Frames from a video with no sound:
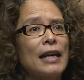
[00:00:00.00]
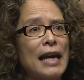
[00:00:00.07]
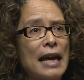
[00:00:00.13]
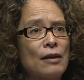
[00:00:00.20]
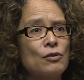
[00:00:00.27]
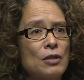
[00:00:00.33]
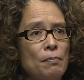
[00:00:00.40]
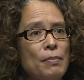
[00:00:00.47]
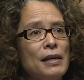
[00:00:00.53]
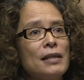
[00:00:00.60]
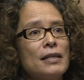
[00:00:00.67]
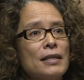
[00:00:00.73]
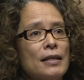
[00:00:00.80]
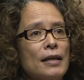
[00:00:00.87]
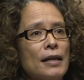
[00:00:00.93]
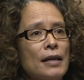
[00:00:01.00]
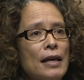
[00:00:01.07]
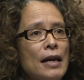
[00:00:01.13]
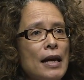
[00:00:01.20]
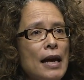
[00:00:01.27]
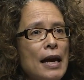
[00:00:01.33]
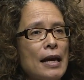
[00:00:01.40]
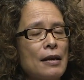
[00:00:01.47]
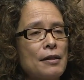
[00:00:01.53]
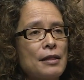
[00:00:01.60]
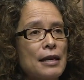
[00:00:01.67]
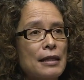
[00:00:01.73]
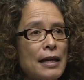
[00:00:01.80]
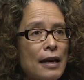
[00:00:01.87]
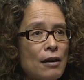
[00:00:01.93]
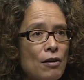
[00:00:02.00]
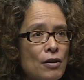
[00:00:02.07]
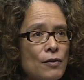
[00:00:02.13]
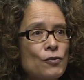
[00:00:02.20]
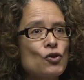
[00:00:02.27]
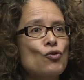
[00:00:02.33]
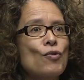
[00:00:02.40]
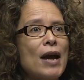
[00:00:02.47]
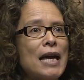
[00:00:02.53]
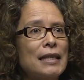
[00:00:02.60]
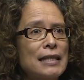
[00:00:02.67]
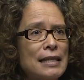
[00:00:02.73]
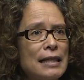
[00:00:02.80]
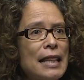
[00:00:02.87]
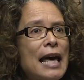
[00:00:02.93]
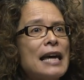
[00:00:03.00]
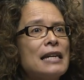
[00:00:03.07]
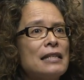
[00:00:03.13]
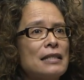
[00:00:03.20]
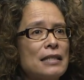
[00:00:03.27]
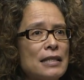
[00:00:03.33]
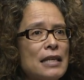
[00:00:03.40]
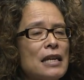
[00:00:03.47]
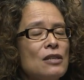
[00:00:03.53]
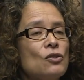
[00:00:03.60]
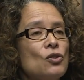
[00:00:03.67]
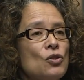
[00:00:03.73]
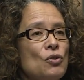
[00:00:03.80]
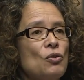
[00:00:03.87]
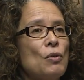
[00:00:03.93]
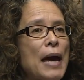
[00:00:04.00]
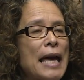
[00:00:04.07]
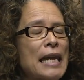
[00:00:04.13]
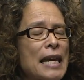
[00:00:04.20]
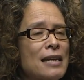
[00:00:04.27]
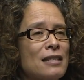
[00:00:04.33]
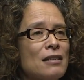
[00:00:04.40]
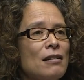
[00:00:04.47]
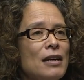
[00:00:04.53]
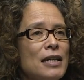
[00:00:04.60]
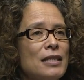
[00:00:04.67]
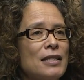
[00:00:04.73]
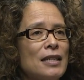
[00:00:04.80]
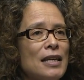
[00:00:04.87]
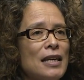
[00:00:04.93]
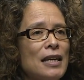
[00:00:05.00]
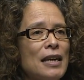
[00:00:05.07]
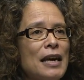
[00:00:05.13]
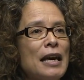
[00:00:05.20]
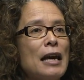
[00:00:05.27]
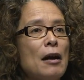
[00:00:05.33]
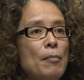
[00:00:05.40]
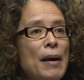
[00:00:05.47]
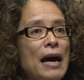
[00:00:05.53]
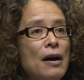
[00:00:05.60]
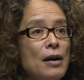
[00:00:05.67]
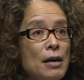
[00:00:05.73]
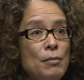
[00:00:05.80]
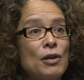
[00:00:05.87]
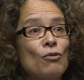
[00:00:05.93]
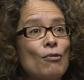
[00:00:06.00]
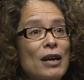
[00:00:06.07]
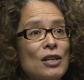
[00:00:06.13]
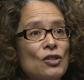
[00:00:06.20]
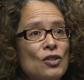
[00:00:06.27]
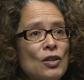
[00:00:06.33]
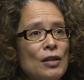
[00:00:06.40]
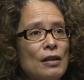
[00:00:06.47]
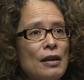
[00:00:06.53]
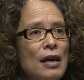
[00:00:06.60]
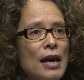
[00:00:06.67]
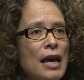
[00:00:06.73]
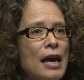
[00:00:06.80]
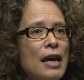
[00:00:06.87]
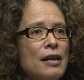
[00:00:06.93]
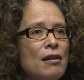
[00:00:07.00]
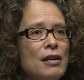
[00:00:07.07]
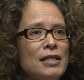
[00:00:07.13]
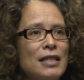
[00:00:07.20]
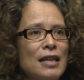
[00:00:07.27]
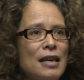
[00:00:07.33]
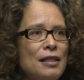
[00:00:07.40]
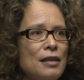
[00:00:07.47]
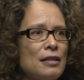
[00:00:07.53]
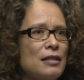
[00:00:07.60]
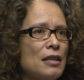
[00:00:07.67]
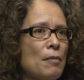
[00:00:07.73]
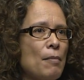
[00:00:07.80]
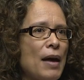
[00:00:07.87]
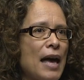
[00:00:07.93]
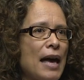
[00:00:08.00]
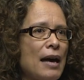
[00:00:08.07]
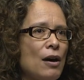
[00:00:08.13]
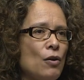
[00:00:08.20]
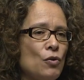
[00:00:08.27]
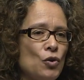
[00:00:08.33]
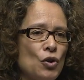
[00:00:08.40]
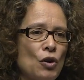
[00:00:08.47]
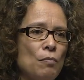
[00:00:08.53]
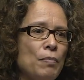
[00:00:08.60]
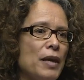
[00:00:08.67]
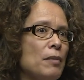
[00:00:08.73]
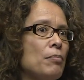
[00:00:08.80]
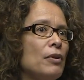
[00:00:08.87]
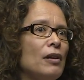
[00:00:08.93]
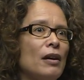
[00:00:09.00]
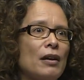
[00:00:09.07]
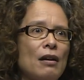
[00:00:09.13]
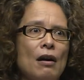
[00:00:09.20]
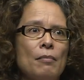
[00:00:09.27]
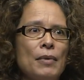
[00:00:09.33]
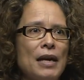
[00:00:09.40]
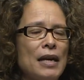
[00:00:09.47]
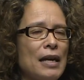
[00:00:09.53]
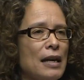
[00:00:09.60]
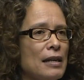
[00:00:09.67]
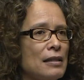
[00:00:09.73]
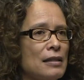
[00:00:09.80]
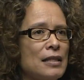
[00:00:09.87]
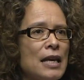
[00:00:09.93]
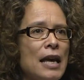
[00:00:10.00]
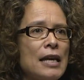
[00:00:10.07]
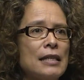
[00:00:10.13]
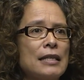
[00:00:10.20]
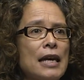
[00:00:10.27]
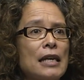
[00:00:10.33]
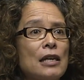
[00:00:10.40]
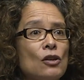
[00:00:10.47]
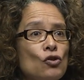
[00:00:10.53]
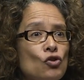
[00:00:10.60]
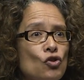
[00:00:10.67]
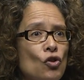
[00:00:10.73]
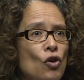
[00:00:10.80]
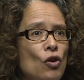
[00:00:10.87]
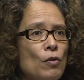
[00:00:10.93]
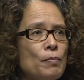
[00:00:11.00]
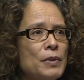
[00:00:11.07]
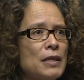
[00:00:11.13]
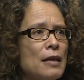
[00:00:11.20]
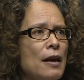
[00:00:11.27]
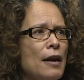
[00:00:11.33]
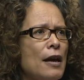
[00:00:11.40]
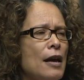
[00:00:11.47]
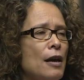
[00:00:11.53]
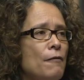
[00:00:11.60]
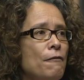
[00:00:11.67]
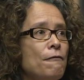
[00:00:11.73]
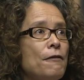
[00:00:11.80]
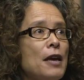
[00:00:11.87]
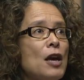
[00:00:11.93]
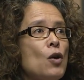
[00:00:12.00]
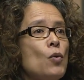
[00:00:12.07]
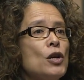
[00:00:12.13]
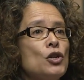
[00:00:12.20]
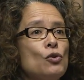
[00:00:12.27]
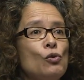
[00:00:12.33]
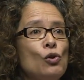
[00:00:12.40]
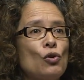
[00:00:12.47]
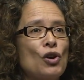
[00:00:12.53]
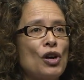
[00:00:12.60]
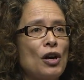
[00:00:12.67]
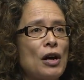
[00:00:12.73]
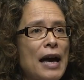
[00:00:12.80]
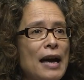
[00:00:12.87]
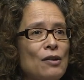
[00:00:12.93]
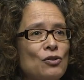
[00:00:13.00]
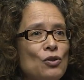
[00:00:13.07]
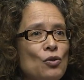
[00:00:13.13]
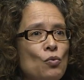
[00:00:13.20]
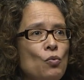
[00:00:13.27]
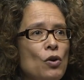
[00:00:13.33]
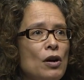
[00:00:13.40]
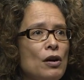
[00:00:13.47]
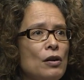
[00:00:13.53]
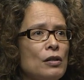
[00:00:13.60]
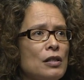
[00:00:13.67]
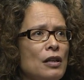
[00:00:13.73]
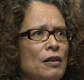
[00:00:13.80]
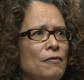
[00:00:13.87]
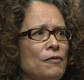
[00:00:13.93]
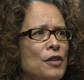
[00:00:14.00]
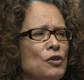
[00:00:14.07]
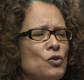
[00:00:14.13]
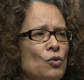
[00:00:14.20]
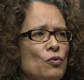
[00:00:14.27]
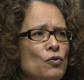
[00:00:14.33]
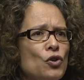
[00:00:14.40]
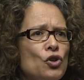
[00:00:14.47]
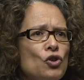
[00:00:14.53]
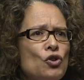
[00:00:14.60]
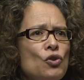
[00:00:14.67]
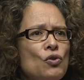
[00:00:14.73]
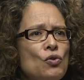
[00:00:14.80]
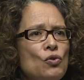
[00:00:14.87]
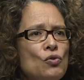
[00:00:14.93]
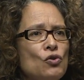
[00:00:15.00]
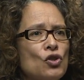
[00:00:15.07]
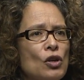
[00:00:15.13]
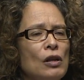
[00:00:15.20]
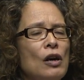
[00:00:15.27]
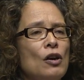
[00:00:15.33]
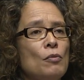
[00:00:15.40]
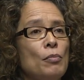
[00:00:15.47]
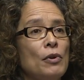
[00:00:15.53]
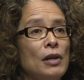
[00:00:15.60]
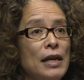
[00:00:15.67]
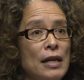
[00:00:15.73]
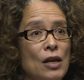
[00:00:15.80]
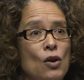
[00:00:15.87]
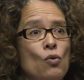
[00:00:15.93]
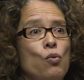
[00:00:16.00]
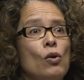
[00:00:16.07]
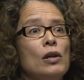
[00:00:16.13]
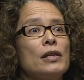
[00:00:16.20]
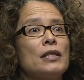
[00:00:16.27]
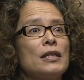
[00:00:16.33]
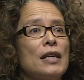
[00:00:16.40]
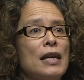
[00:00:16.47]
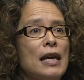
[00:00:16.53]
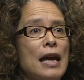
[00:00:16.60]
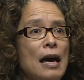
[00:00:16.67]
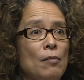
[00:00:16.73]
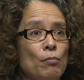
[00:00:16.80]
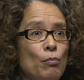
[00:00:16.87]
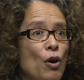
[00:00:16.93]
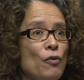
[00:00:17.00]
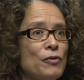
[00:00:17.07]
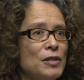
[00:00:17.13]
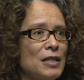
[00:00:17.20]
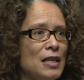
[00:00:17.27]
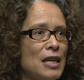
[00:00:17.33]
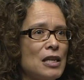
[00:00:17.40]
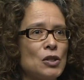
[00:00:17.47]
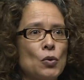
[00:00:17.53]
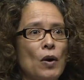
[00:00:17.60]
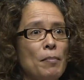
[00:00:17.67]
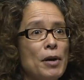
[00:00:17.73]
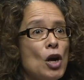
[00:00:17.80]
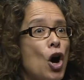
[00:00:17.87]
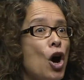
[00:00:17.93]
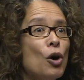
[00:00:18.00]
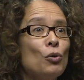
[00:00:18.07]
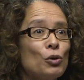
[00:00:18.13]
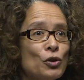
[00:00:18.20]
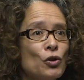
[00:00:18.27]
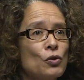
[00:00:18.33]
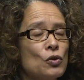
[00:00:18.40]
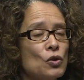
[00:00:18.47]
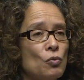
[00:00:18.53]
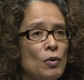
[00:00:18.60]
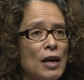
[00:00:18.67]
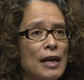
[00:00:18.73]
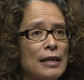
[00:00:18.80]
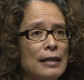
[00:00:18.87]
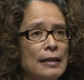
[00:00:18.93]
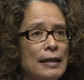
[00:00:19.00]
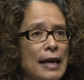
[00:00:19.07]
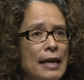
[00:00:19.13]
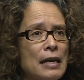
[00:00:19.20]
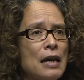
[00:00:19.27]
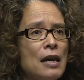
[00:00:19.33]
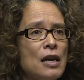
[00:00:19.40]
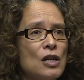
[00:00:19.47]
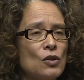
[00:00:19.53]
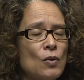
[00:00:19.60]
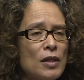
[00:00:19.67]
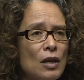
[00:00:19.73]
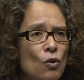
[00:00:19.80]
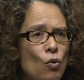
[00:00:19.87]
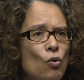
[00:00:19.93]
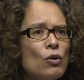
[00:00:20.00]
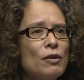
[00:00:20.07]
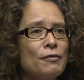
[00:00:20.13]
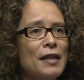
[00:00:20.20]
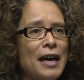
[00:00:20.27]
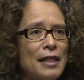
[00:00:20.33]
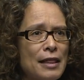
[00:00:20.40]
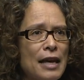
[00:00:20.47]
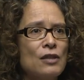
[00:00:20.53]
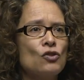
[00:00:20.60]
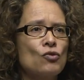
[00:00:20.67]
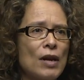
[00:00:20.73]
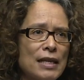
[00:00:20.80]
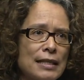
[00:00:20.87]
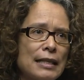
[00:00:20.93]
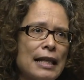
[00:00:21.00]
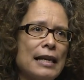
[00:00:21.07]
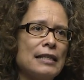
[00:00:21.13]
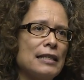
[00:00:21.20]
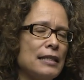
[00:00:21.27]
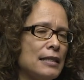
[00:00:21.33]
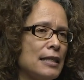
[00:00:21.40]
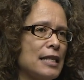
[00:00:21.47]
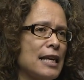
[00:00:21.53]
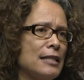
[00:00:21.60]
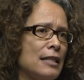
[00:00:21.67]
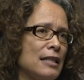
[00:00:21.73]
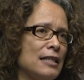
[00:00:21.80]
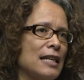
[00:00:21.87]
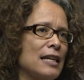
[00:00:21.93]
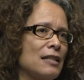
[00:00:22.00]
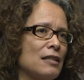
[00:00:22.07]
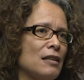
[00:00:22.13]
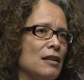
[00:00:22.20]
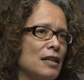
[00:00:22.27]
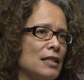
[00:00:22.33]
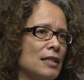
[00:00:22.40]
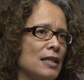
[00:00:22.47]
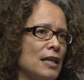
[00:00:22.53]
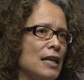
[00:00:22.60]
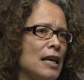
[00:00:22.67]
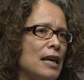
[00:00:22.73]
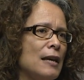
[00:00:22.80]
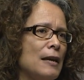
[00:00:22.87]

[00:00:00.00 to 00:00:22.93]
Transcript: accountability. And I think that kind of translates into an anxiety about immigration, an idea that somehow, you know, people are coming and taking jobs, a fear when you look out at the world of the sort of huge global inequality and poverty, so I better hold on to what I can get. So I think all of that then translates into this anxiety.